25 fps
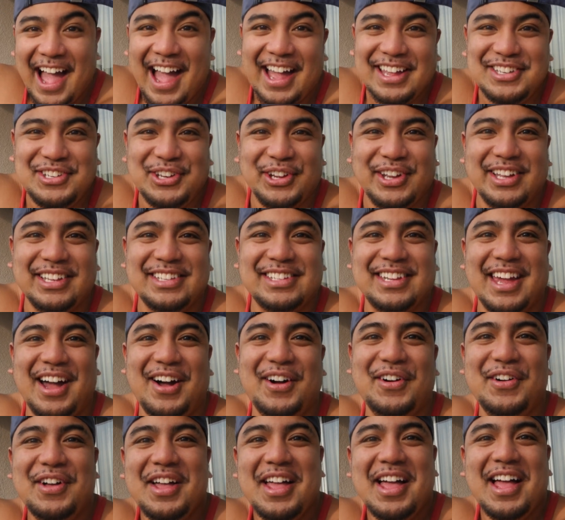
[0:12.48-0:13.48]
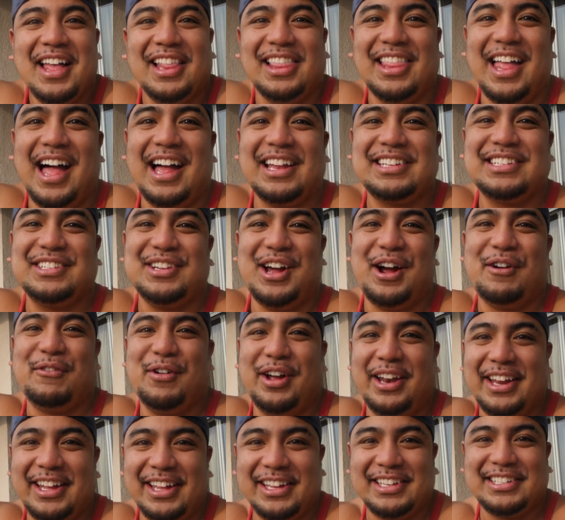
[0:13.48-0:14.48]
As you can tell, last night
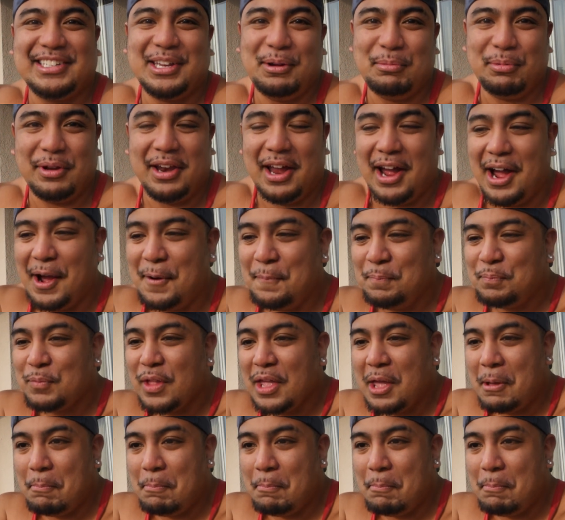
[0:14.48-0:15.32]
running a seminar,